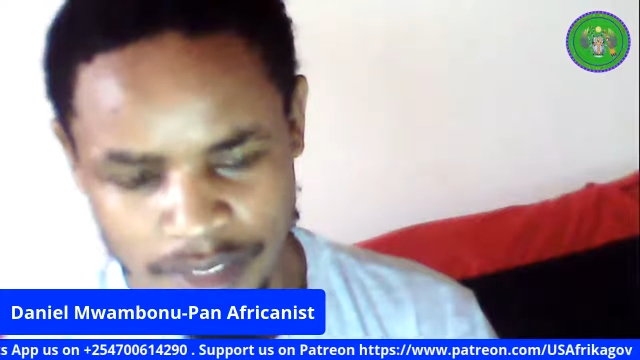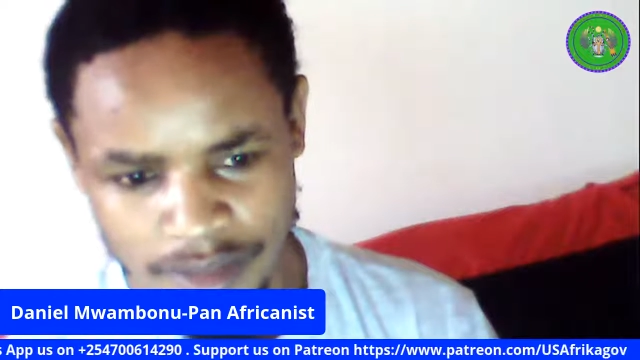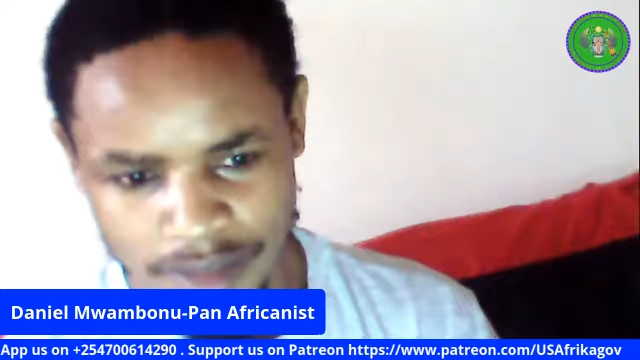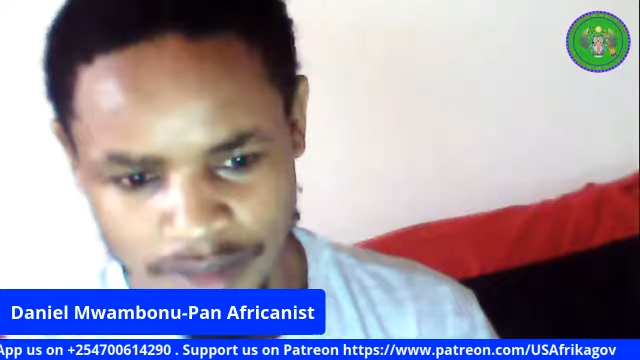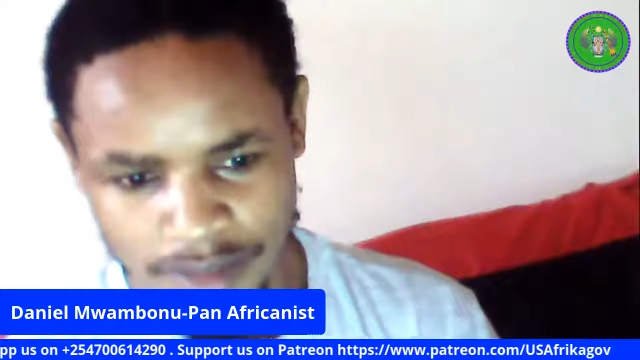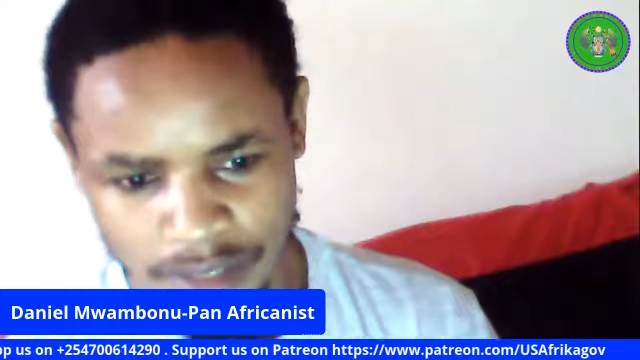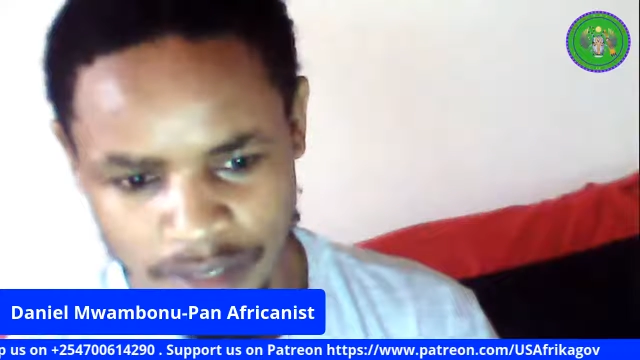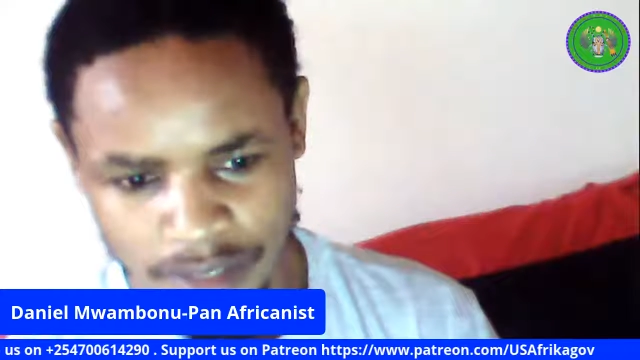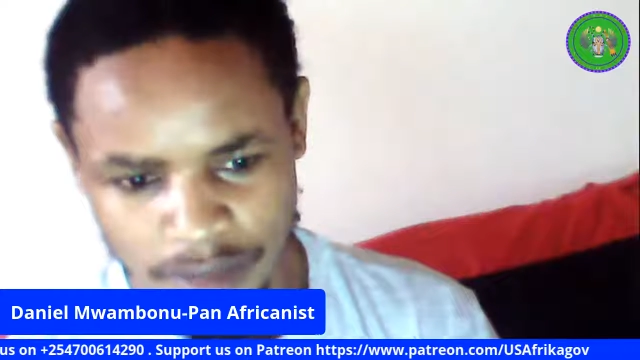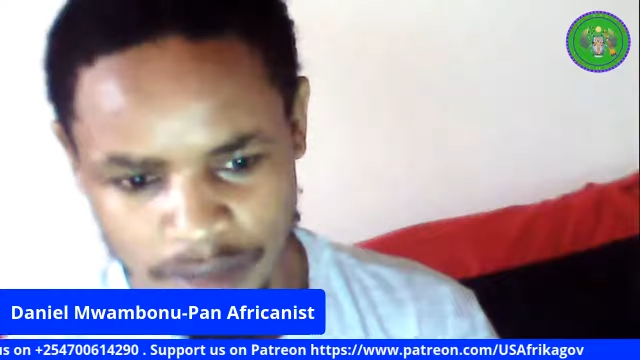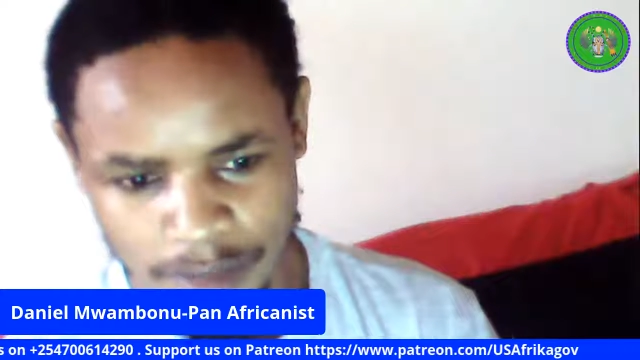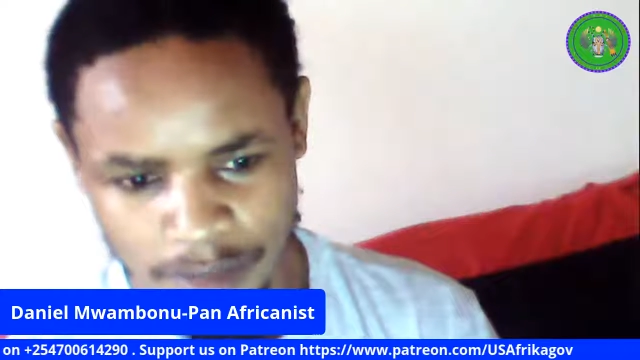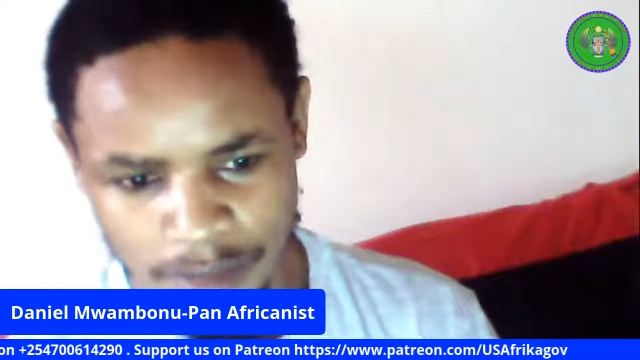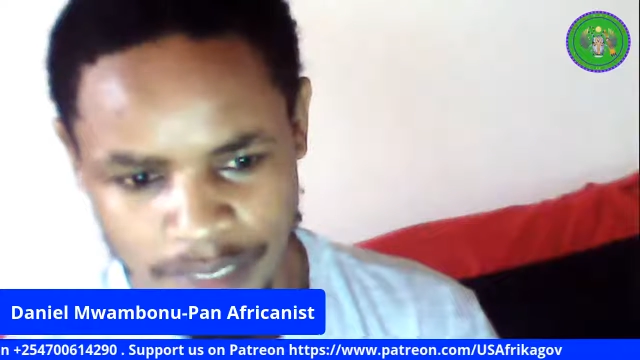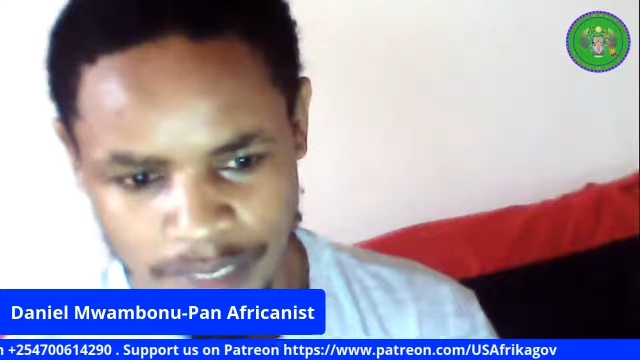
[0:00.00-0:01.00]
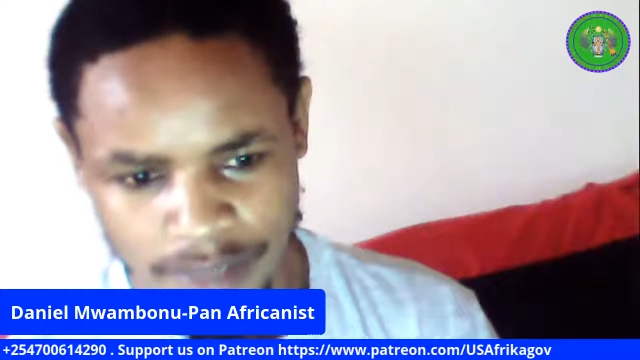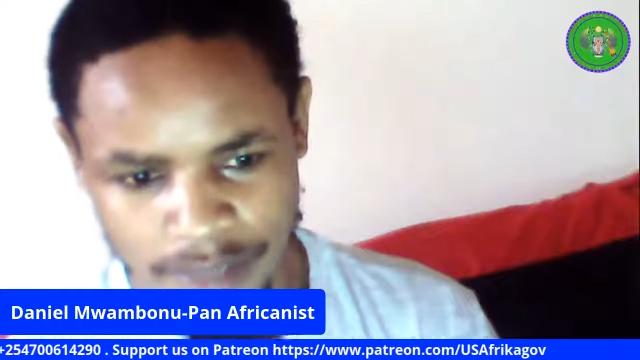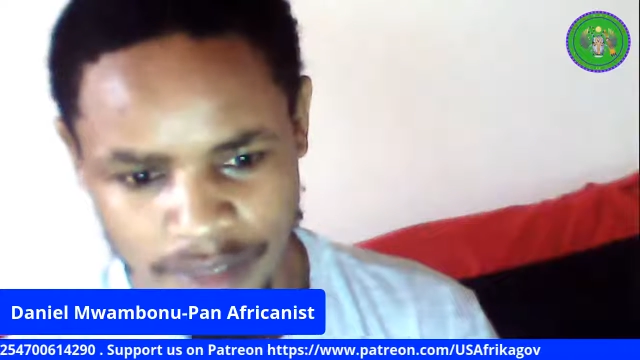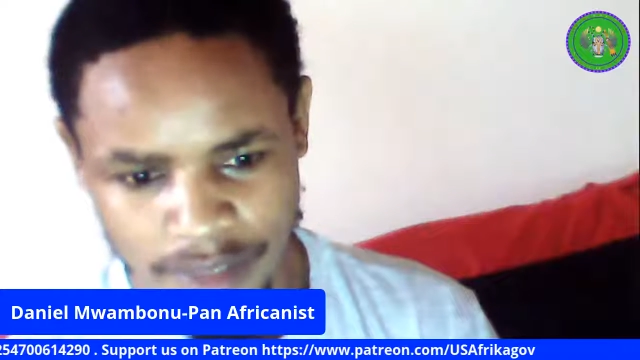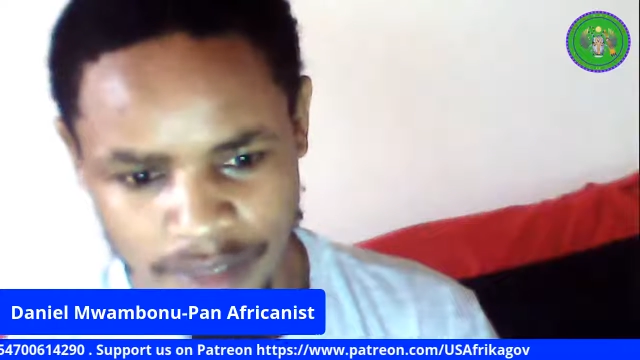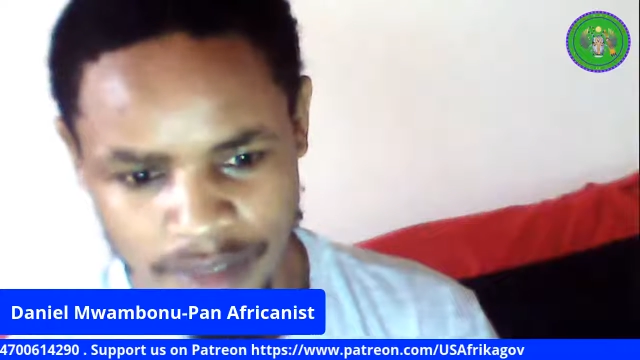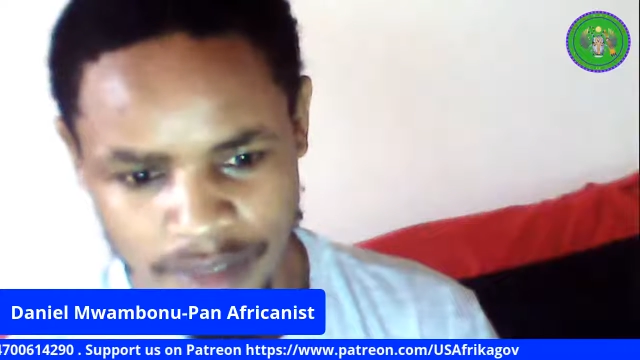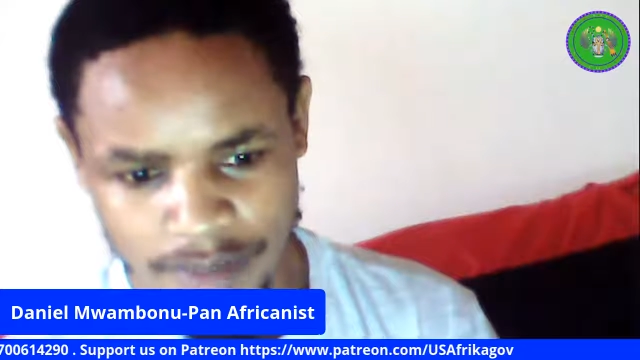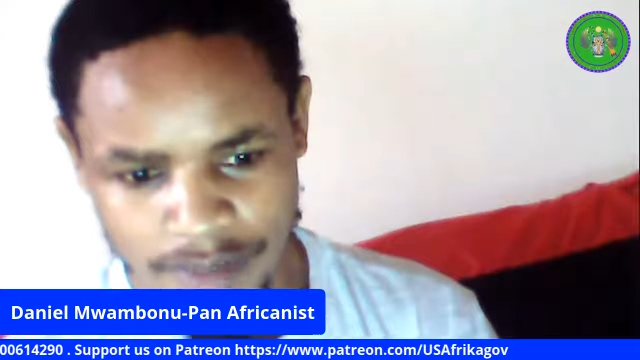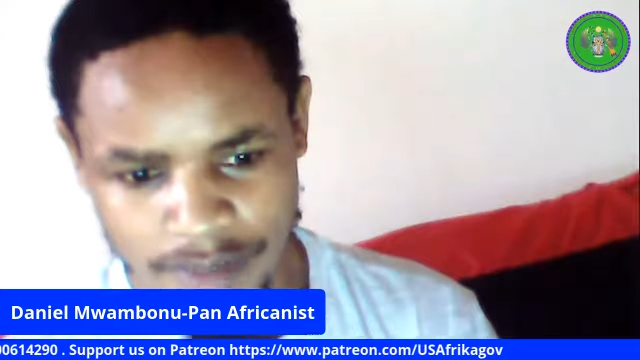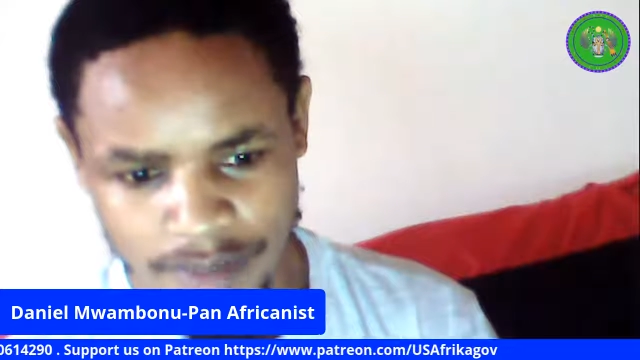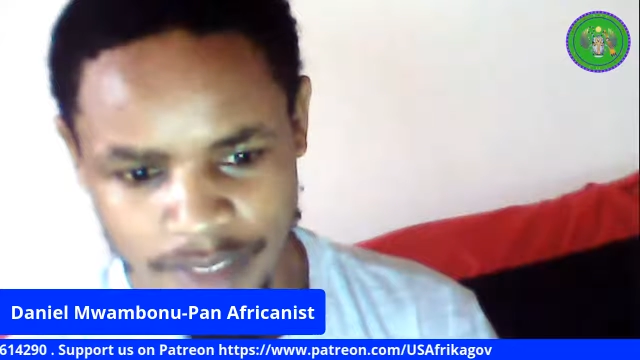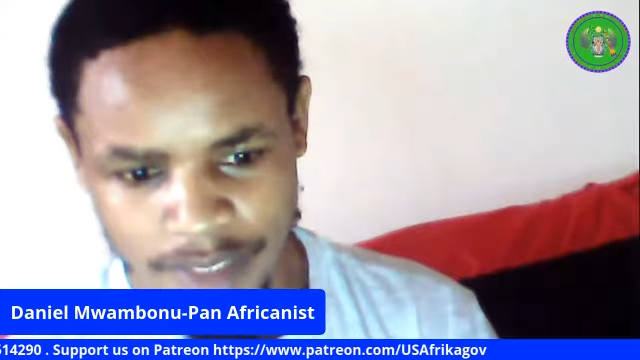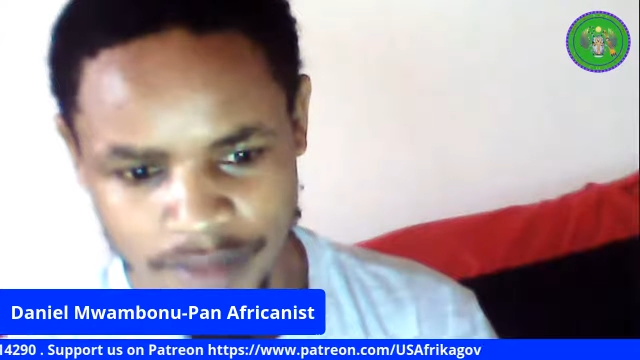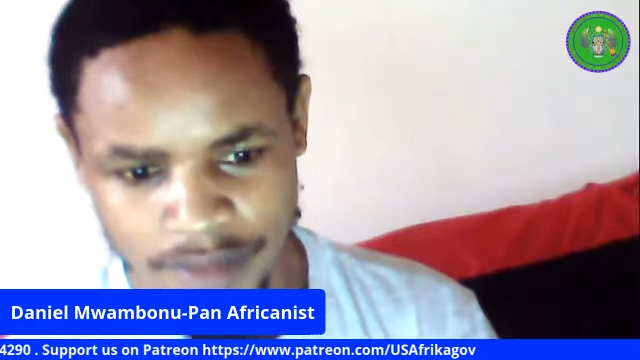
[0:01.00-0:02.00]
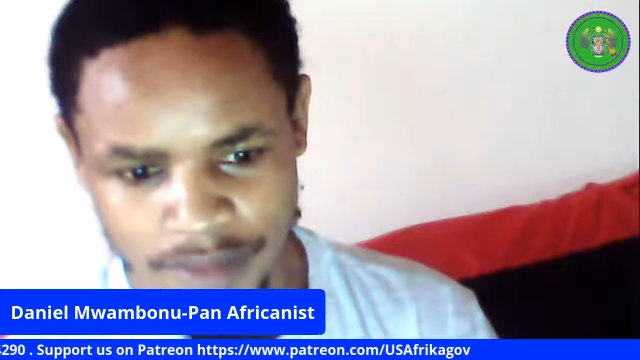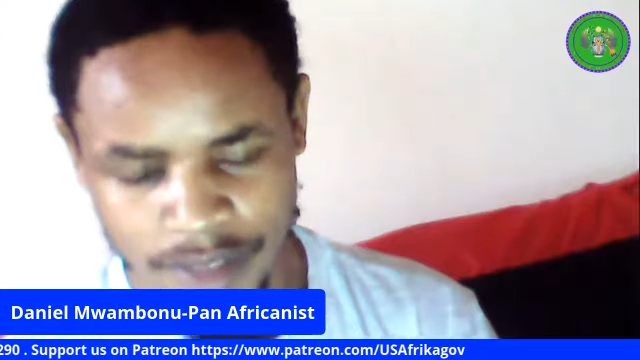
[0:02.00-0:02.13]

Global Pan-Africanism Network